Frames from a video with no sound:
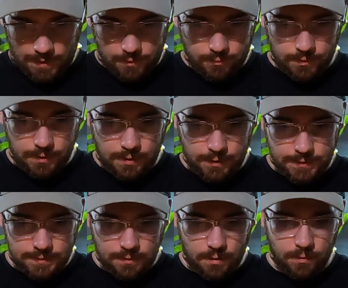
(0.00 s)
Valkyrie
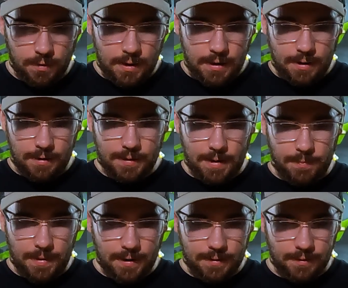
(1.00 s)
nice though. And that
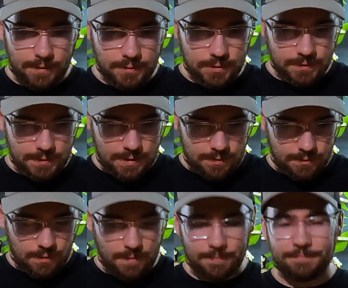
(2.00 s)
P.E.K.K.A. is just getting...
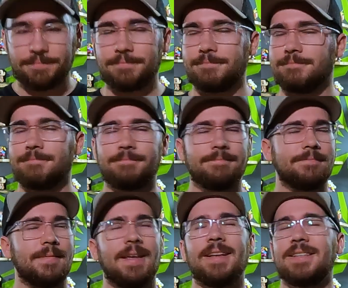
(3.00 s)

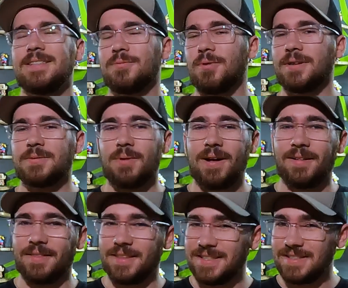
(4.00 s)
Just works well.
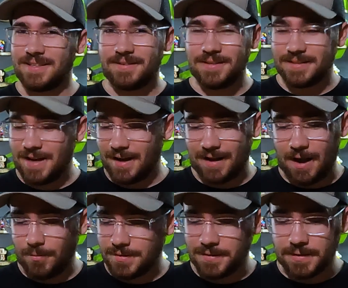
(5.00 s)
This is a good deck. I
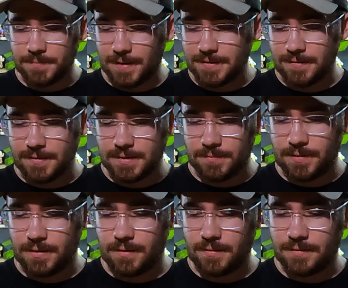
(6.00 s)
wasn't expecting this to be
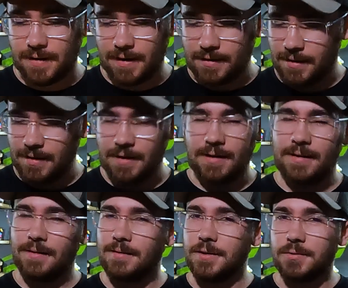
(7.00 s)
a good deck.
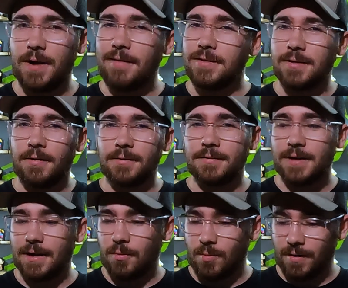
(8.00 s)
The Travis Hunter
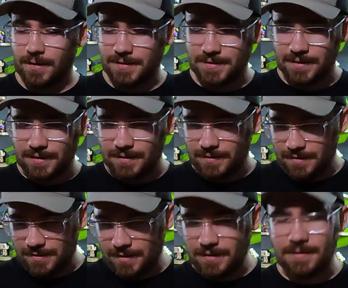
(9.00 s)
deck works.
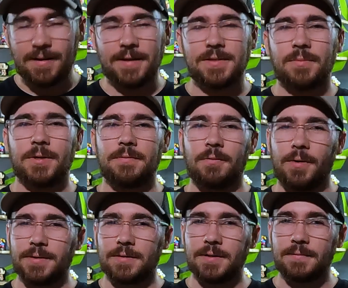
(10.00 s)
Thank you guys so much for
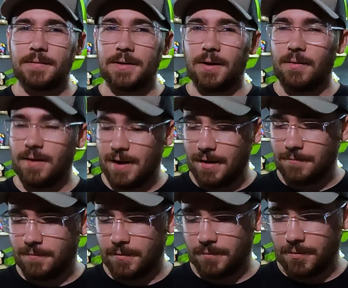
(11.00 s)
watching this video. I had
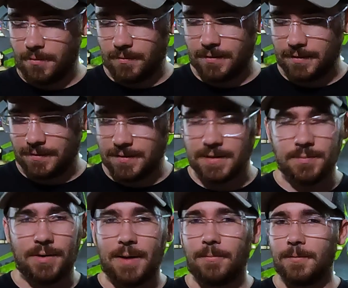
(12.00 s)
fun recording it. This is
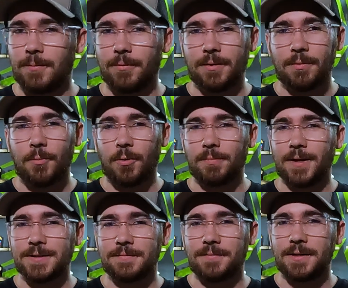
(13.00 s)
probably one of the more
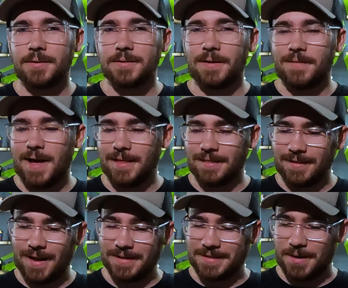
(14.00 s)
pleasant videos I've had in the
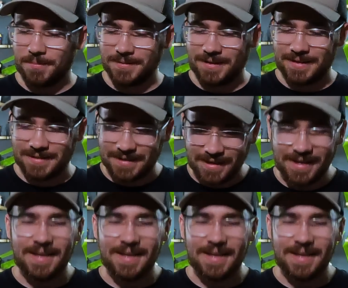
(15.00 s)
last couple days.